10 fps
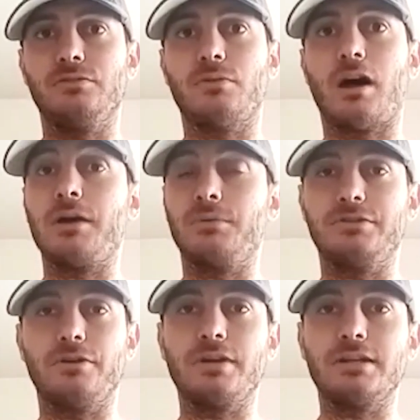I would
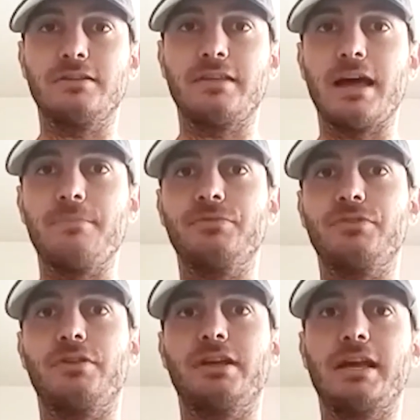donate to them.
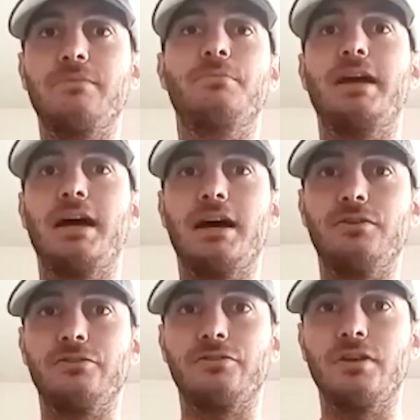So they came to my
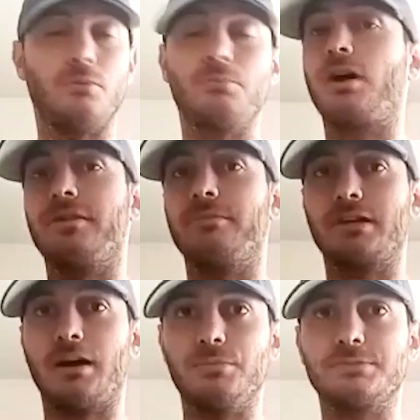house, I brought them a
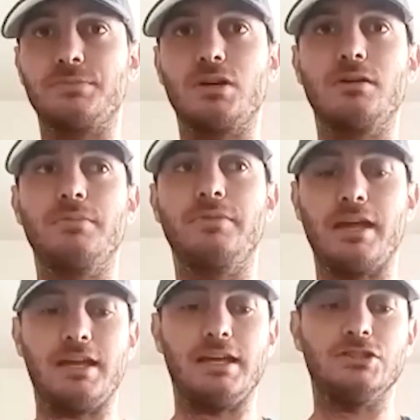cup of sperm.
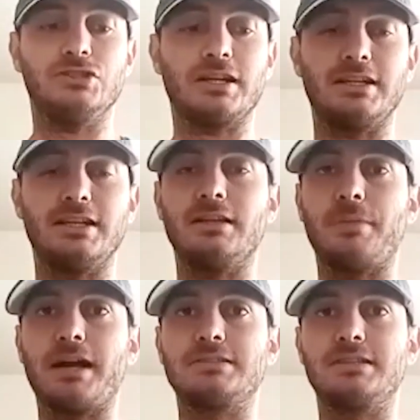They injected it in the
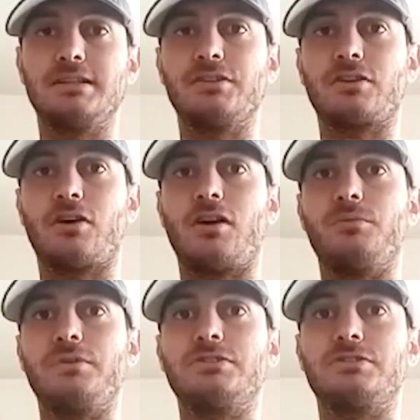backseat of their
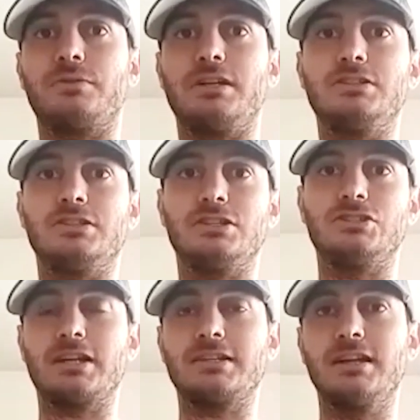car with a syringe and
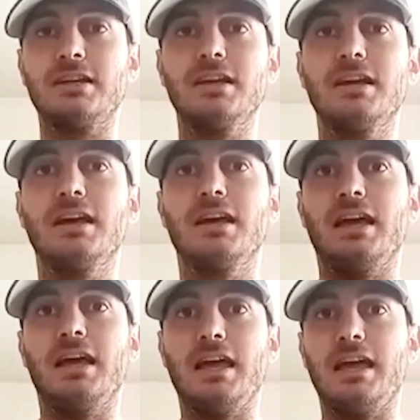injected it.
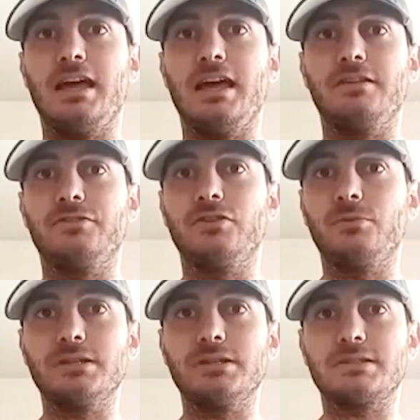And 2
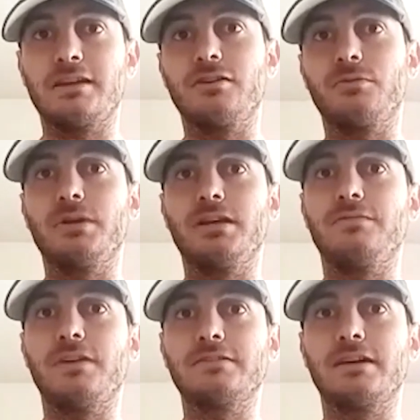weeks later, we
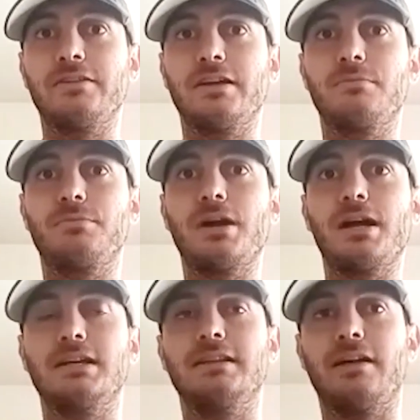found out they're
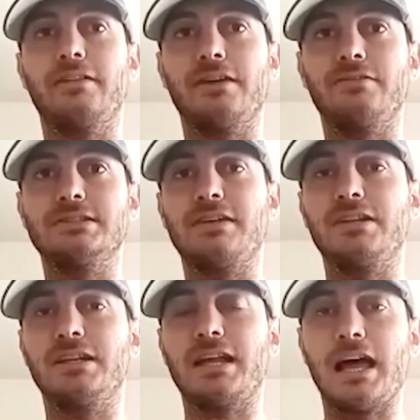pregnant. Now they have a
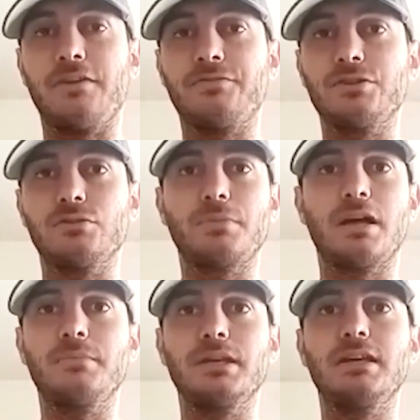7.5-year-old
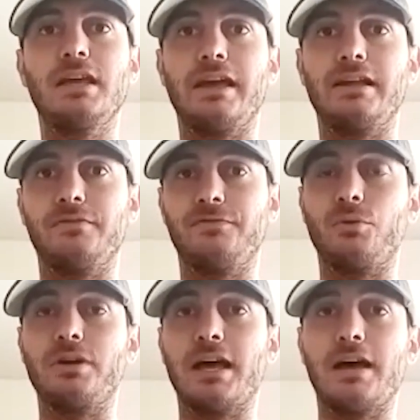by me and a
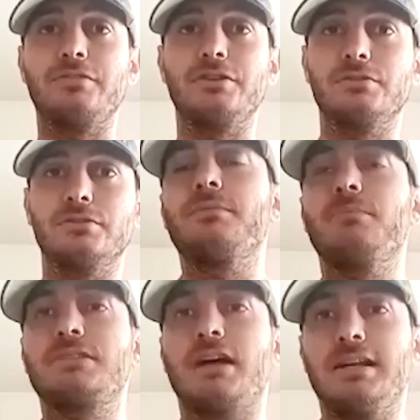4.5-year-old.
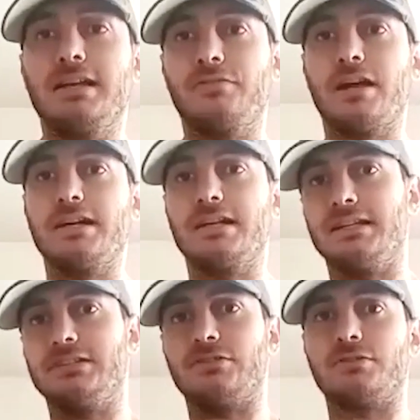I never had any
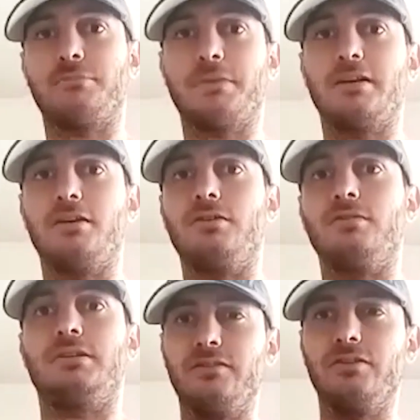children of my
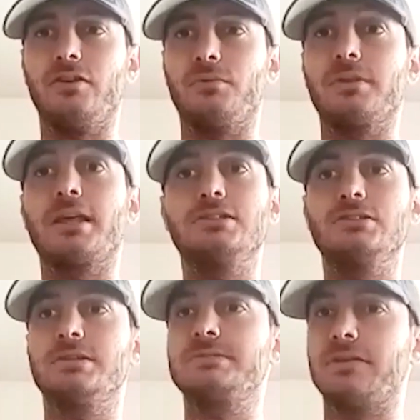own, and,
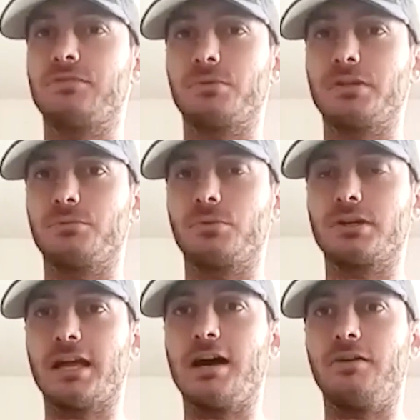relationships never really
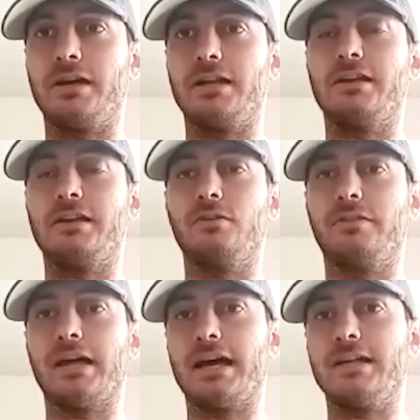worked out. And I
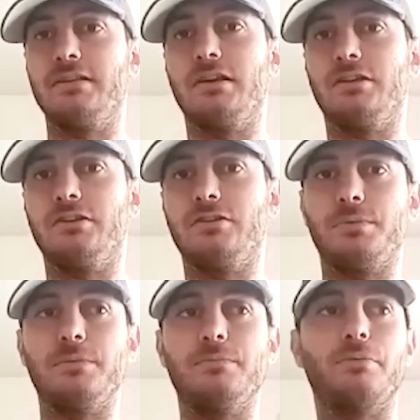know that,
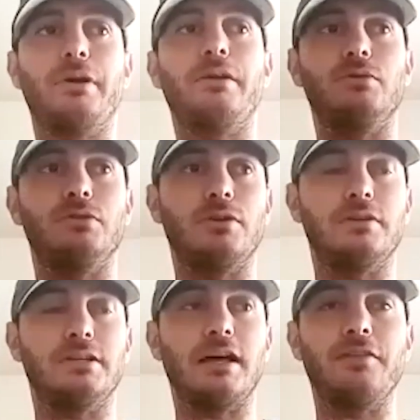people go
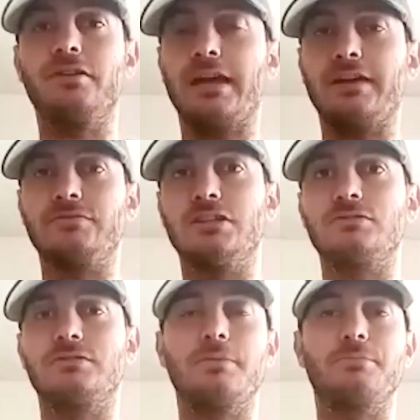together, they have
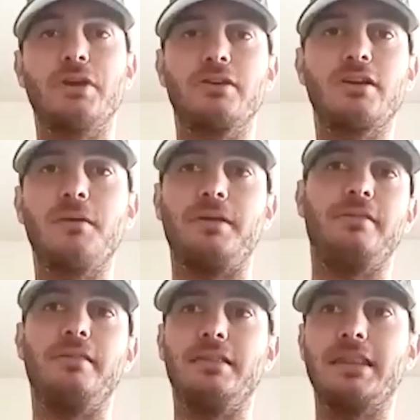children, they break up,
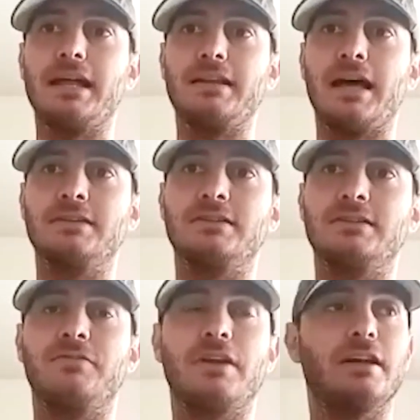and that has
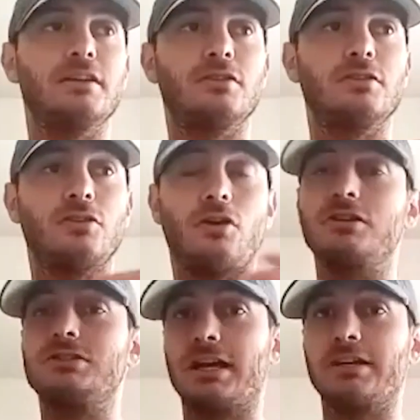a very
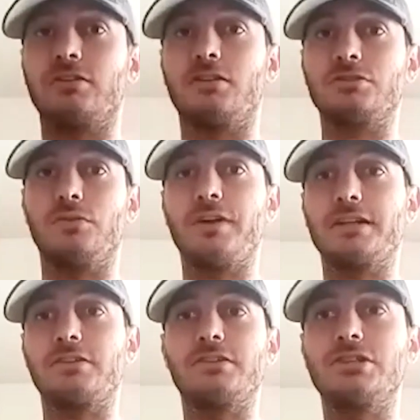large psychological
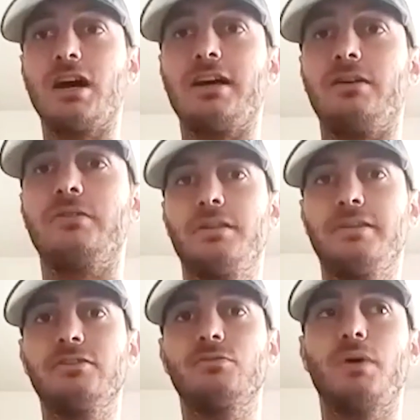effect on the child.
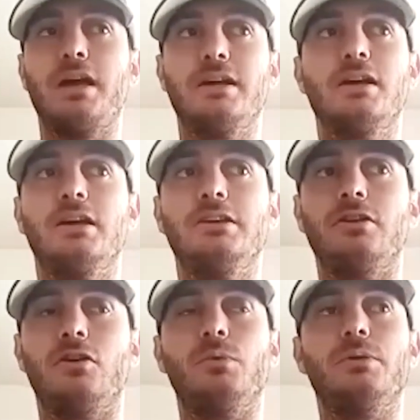This way,
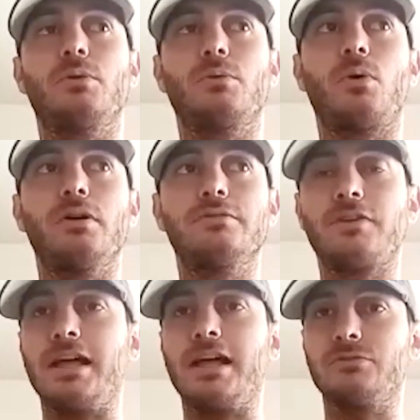we were always
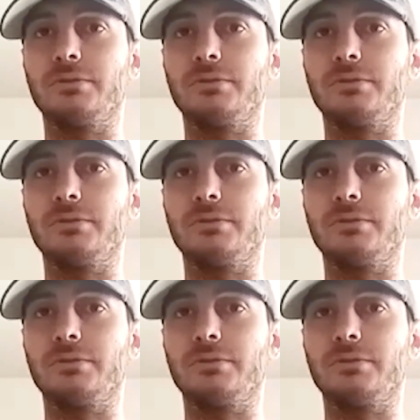friends.